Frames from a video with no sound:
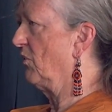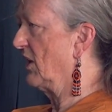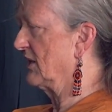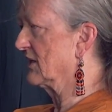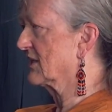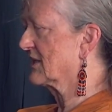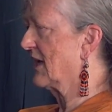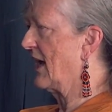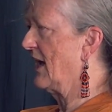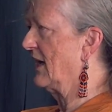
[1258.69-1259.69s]
once,
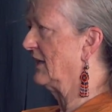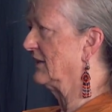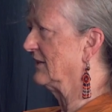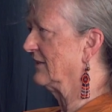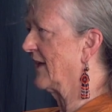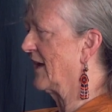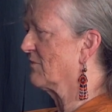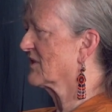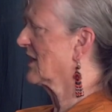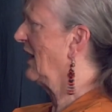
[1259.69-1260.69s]
and then it
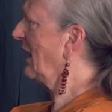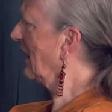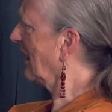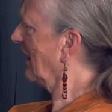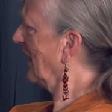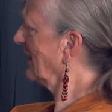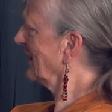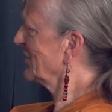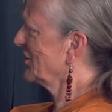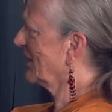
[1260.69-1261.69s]
was, hey, I
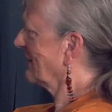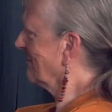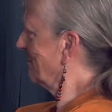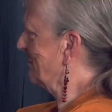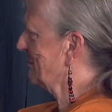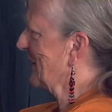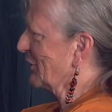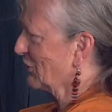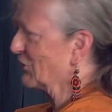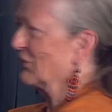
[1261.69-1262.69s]
think she'd be
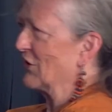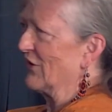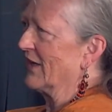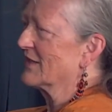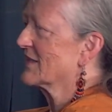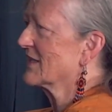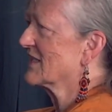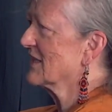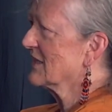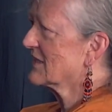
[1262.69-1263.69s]
good going into
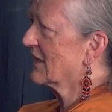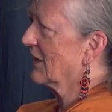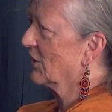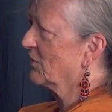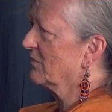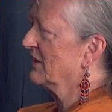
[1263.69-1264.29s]
this nursing home.